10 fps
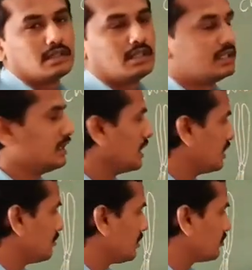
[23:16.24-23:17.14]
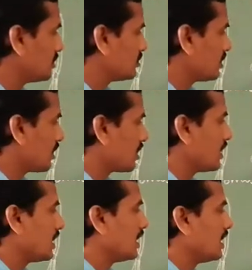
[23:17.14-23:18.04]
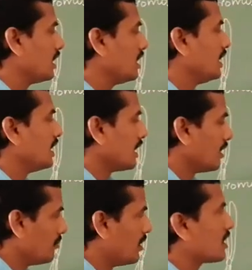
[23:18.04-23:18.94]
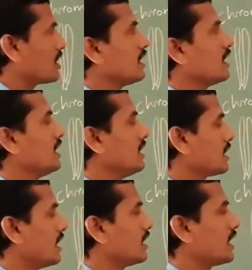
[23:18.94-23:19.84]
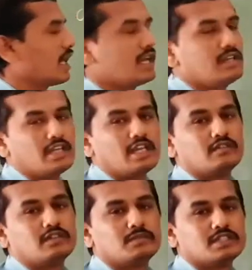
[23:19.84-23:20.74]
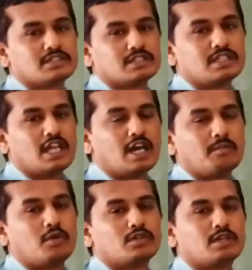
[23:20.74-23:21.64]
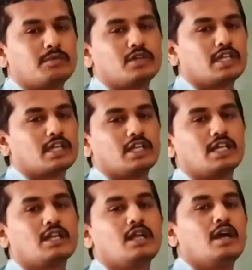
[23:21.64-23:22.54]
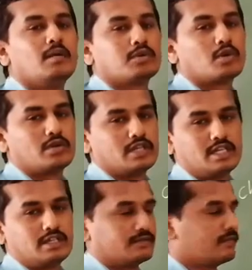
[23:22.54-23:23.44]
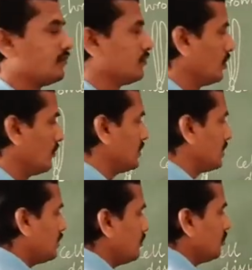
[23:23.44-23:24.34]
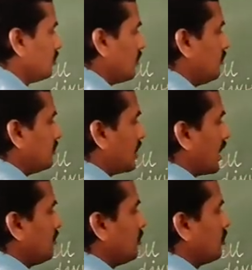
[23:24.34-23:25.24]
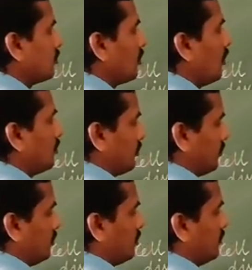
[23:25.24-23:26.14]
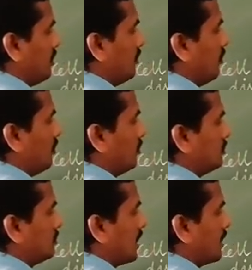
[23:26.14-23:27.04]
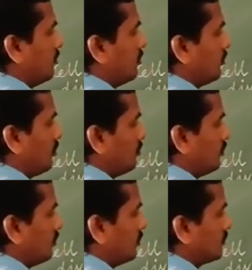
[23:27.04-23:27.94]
Then the messenger RNA, mRNA contain information about the particular protein. So, with the use of ribosomes, we know ribosomes,